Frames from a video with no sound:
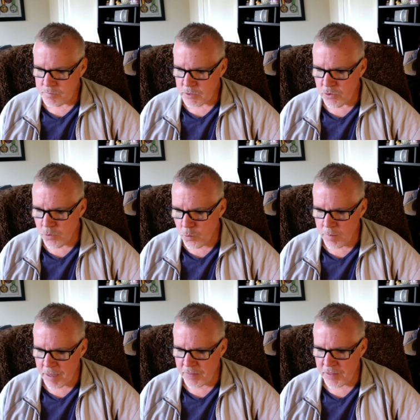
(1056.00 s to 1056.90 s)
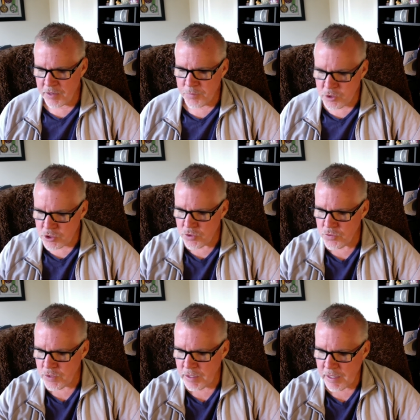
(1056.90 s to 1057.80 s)
Don't worry about these.
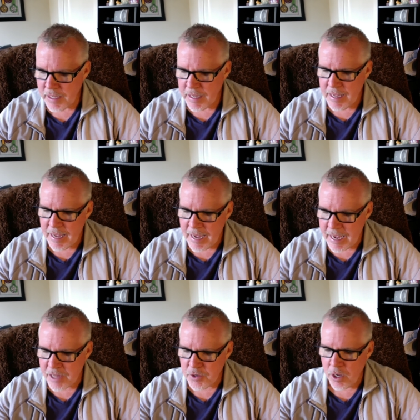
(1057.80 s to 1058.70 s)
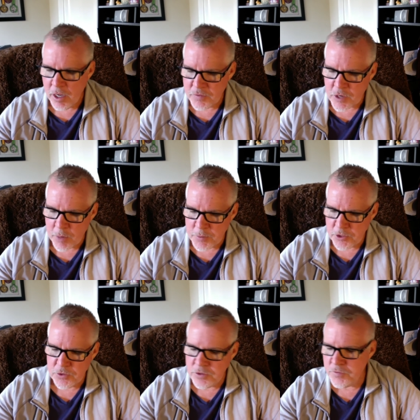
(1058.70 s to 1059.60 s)
Use it as, as an
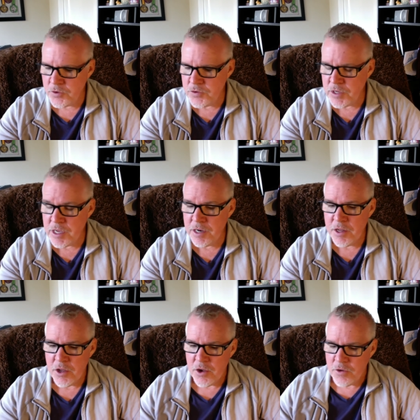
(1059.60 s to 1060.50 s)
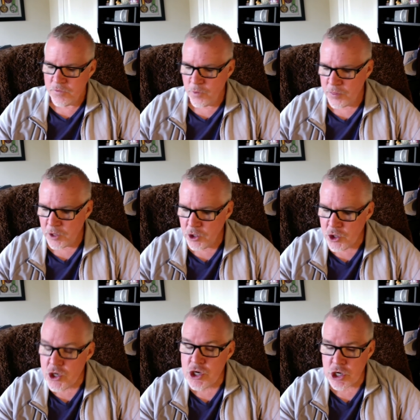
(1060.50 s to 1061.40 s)
opportunity. Verse 10 For the
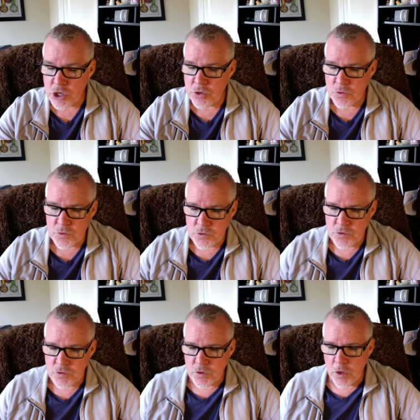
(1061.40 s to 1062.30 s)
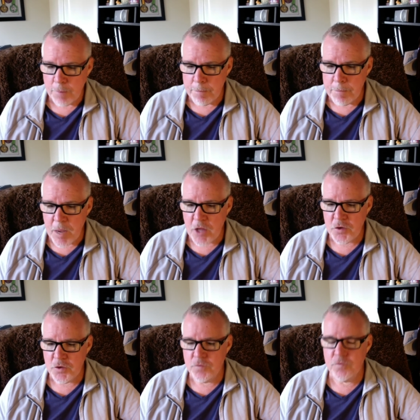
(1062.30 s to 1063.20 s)
good news
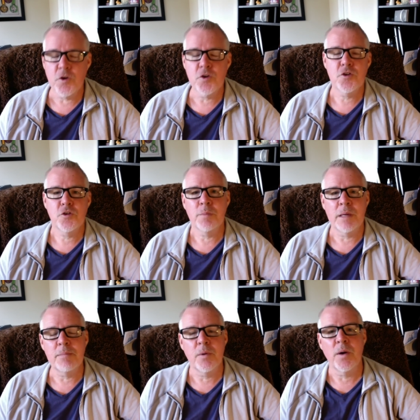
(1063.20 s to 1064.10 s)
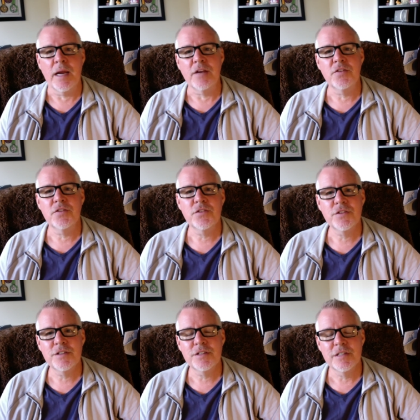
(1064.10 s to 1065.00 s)
must first be
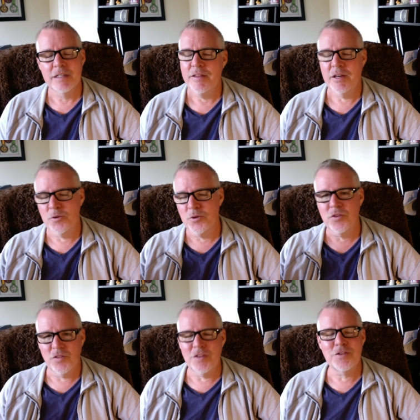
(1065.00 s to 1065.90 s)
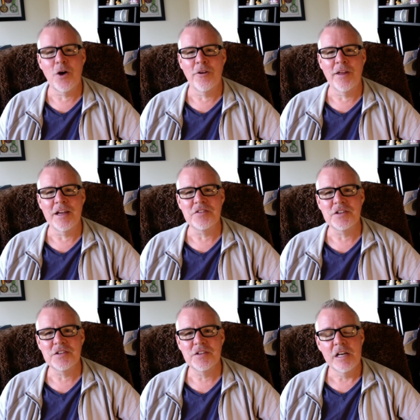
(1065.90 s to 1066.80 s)
preached. And then, of course, it says to all
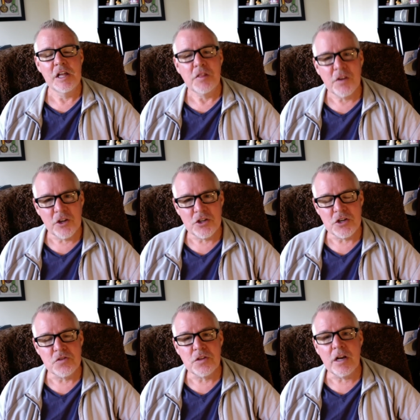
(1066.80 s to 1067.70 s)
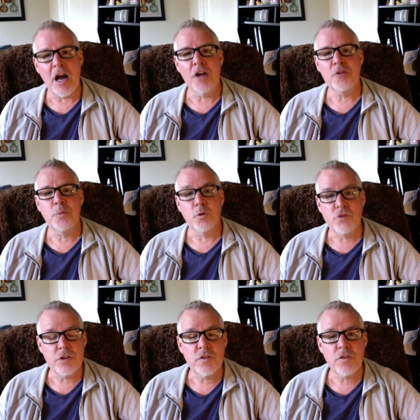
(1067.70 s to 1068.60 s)
nations the good news, the gospel.
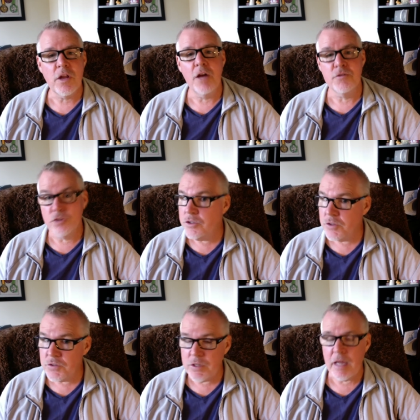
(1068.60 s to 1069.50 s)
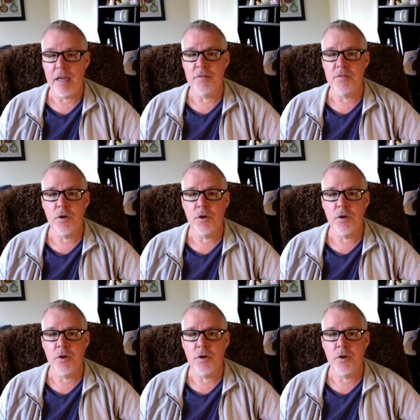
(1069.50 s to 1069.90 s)
Jesus loves, Jesus saves.